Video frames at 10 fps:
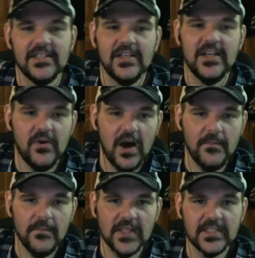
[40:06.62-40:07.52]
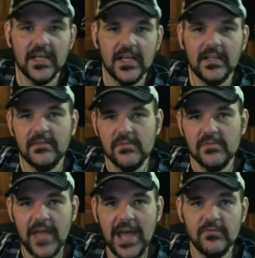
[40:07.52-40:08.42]
you know it's like the
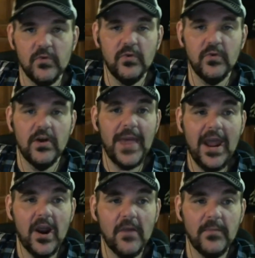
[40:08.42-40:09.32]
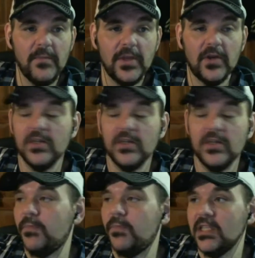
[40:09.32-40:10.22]
Latin root of bear because
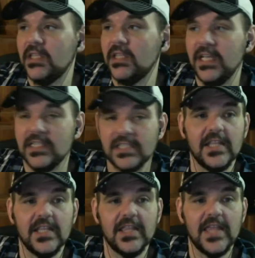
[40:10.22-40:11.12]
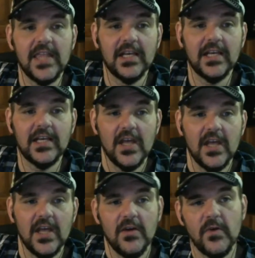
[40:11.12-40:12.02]
supposedly it's like a synthetic
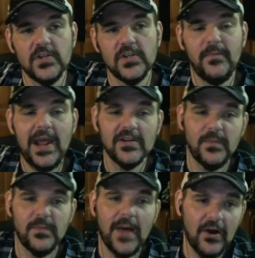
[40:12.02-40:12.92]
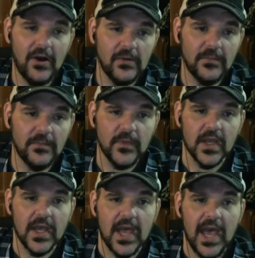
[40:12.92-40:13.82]
version of bear's bile,
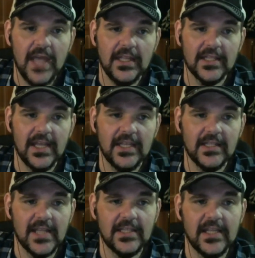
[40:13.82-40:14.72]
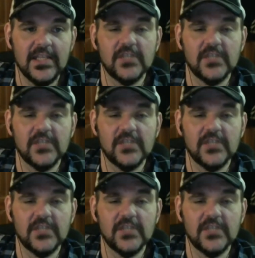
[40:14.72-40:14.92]
and that they did